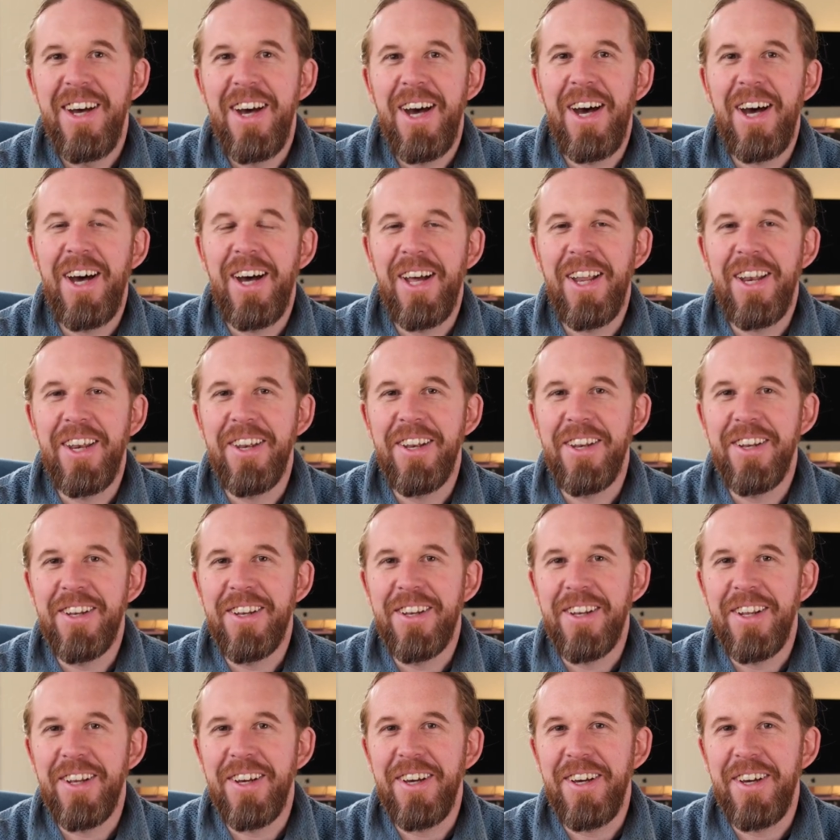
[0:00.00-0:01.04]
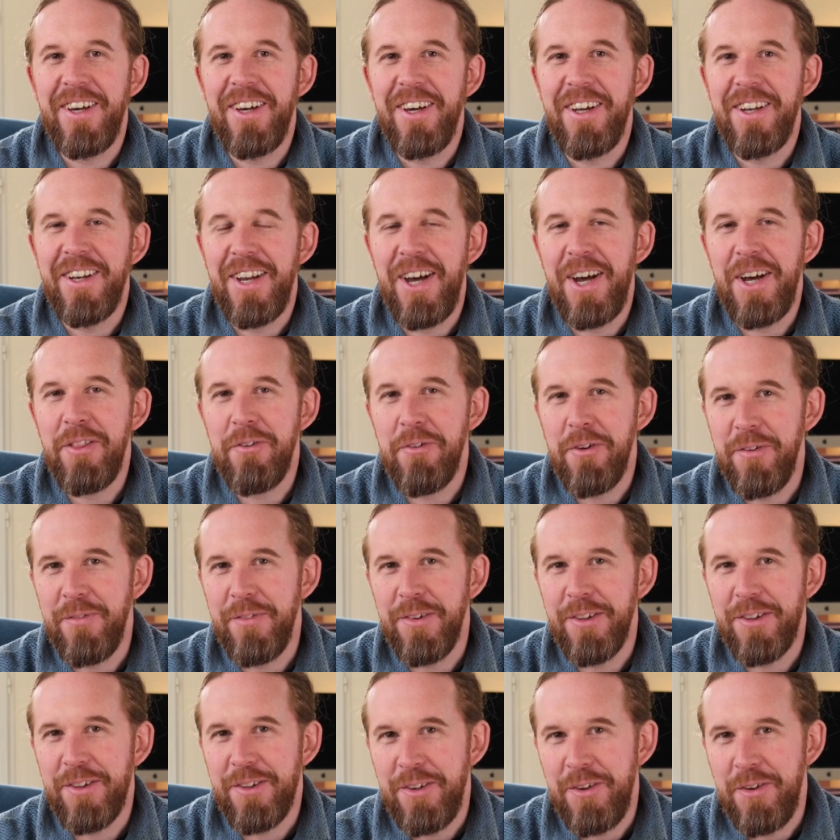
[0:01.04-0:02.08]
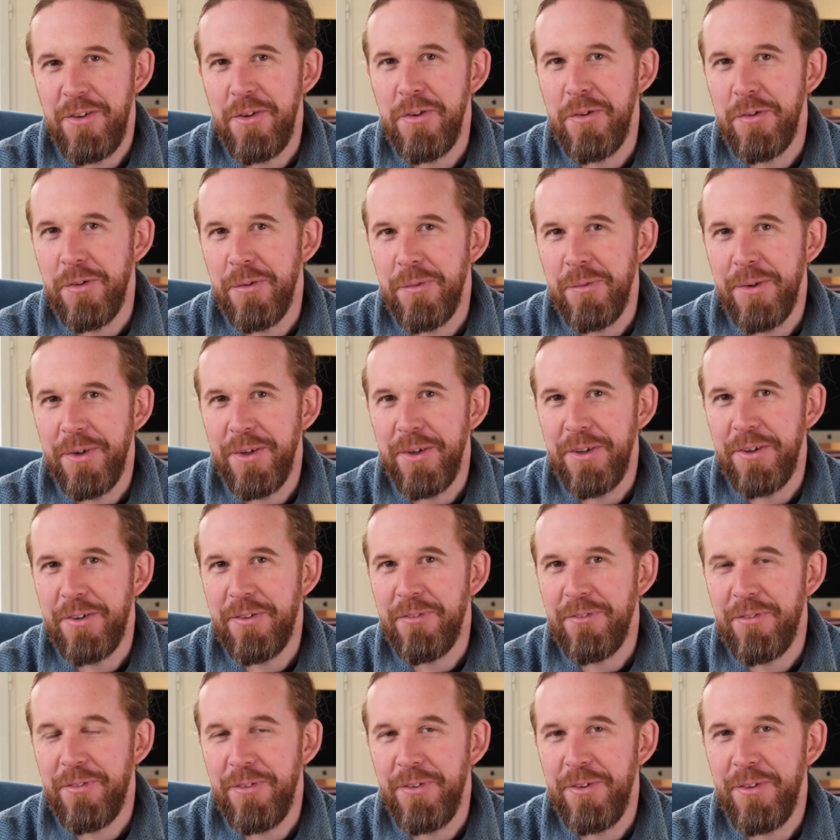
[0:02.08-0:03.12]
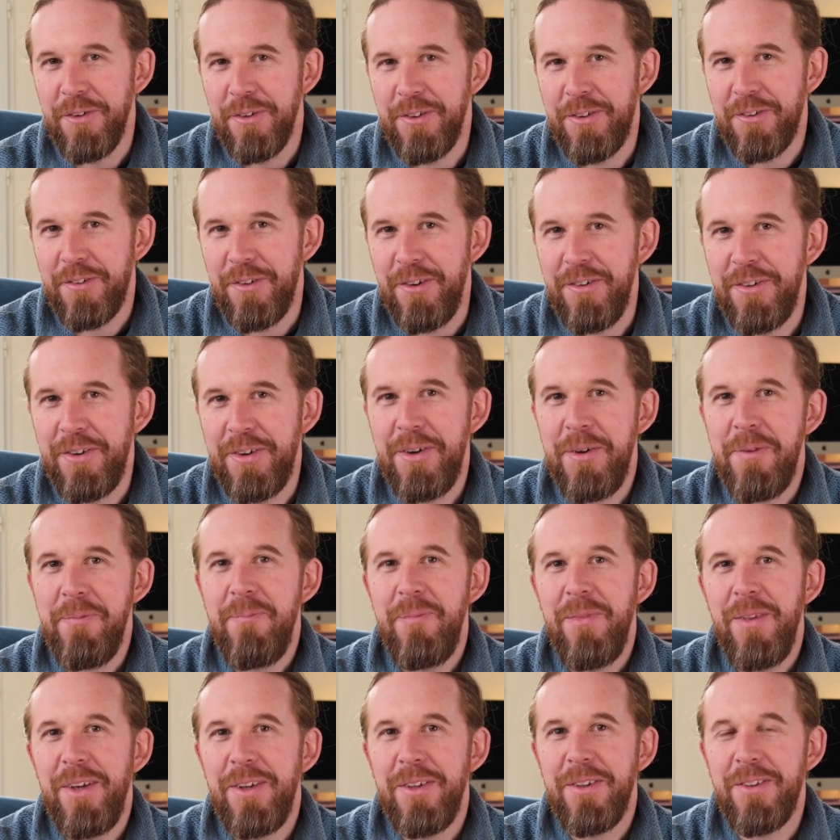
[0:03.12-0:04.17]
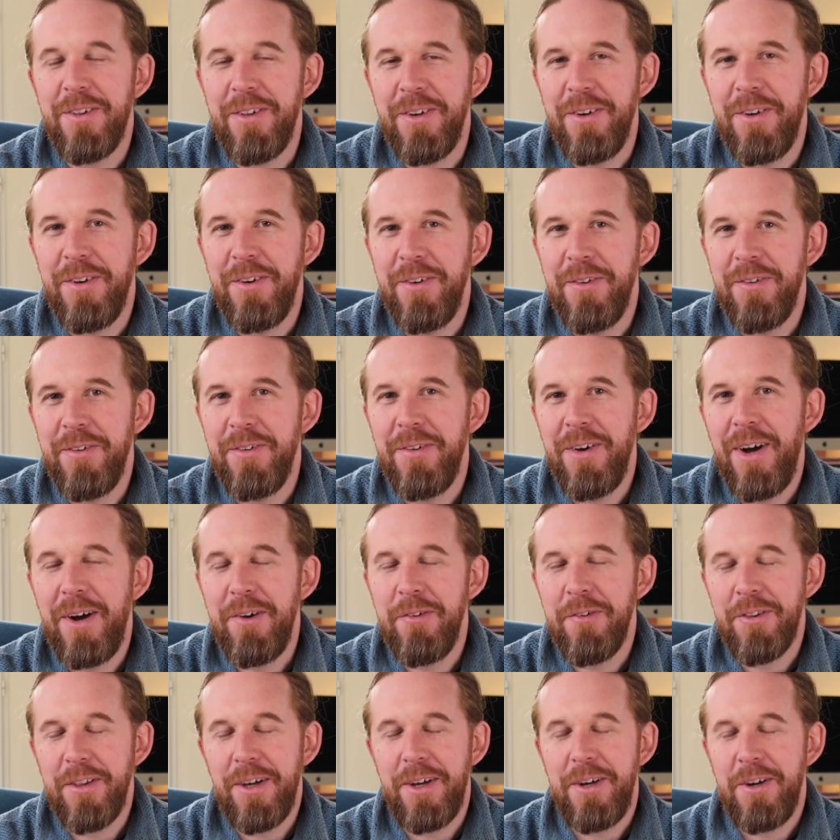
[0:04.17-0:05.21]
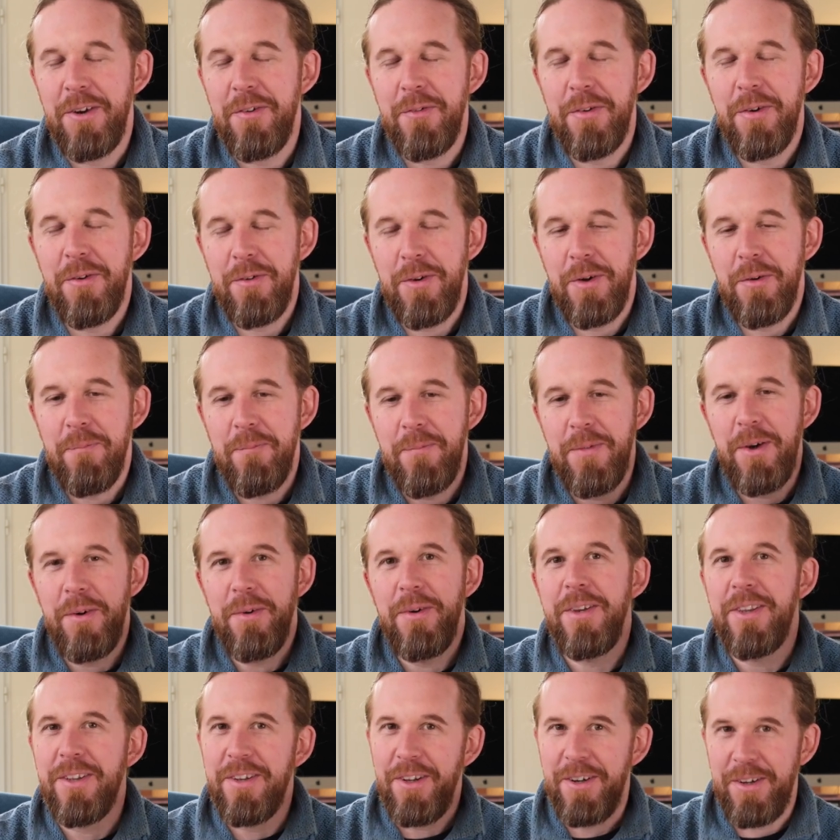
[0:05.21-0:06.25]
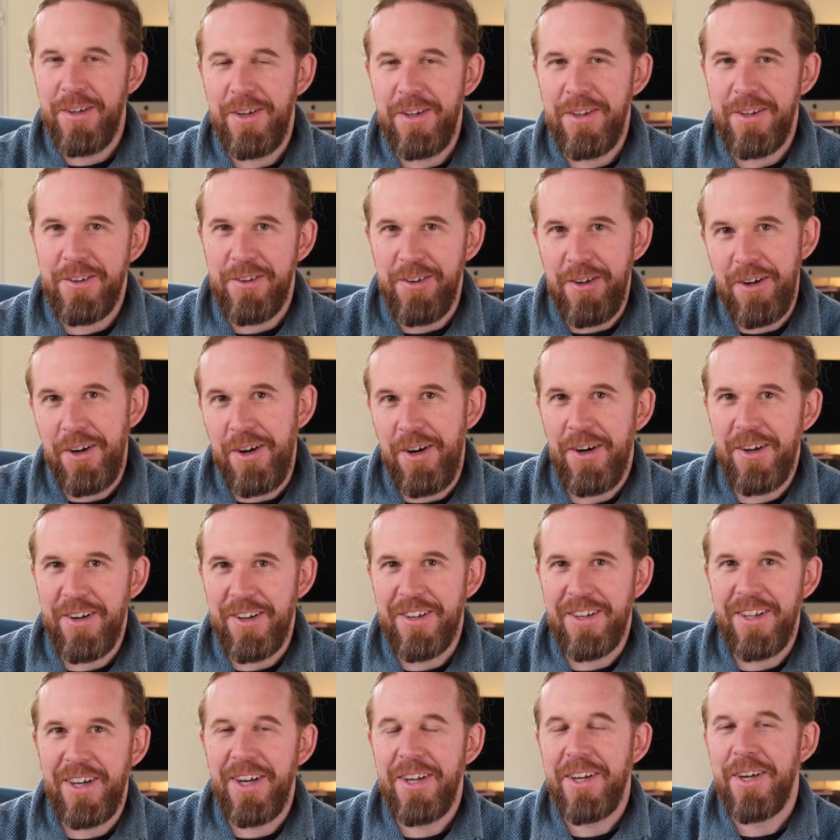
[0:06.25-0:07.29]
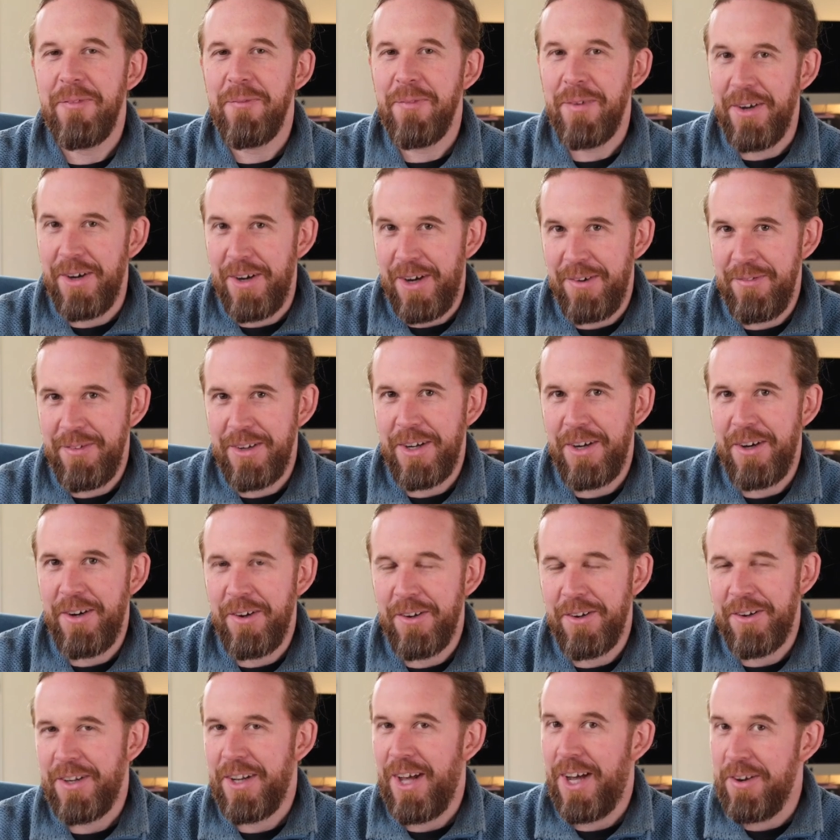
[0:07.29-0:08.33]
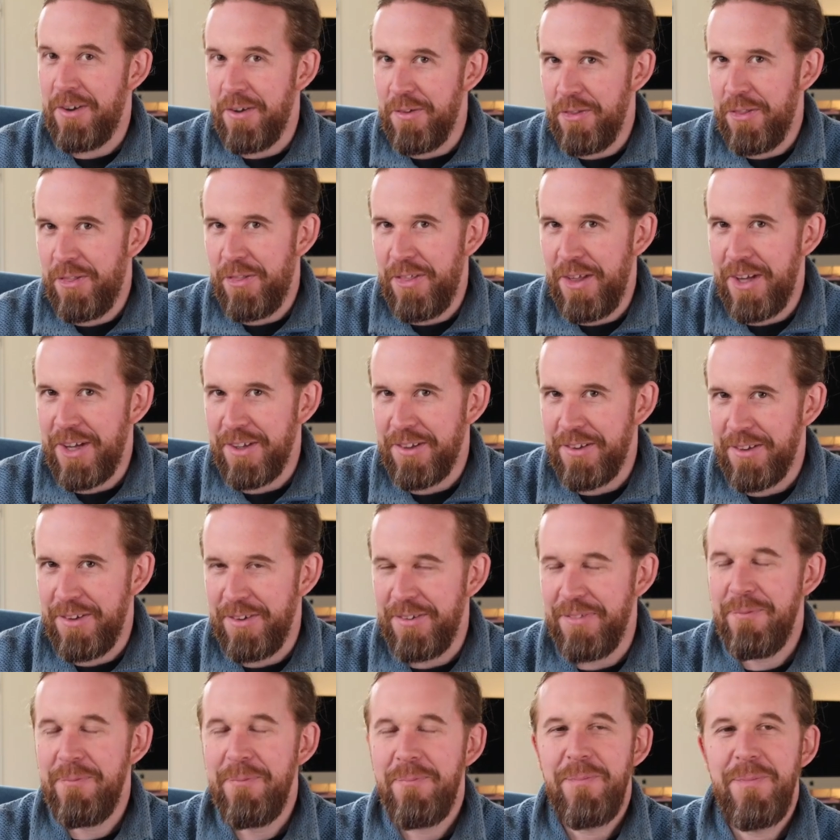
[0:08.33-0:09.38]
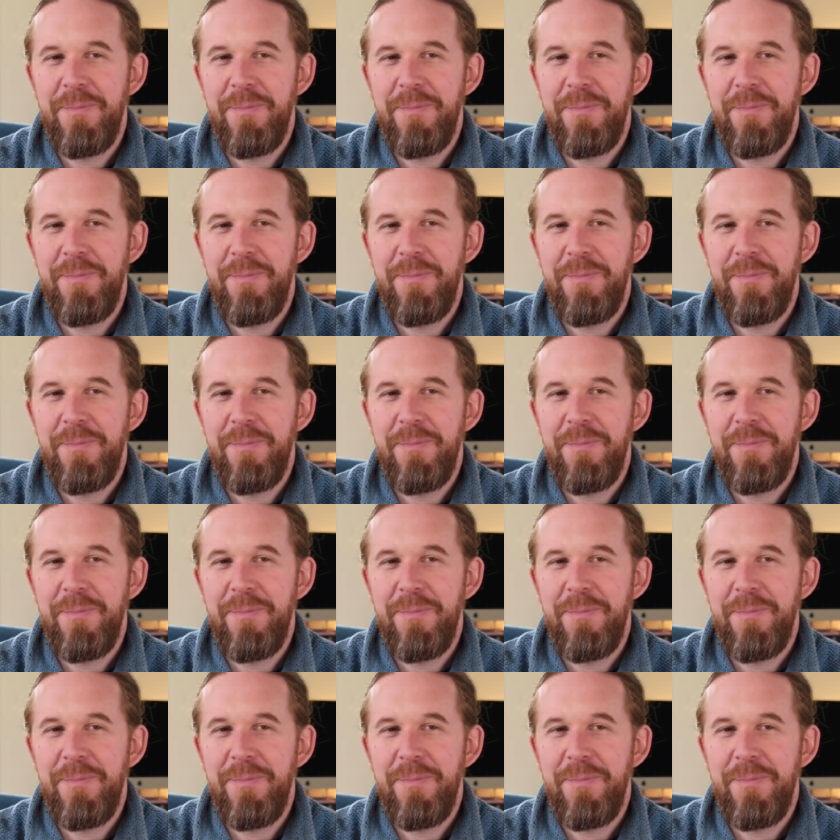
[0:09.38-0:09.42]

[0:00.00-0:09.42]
And neither of us knew the word for stroke. So I was like, no, it's not a heart attack. I'm not having a heart attack. I don't think so.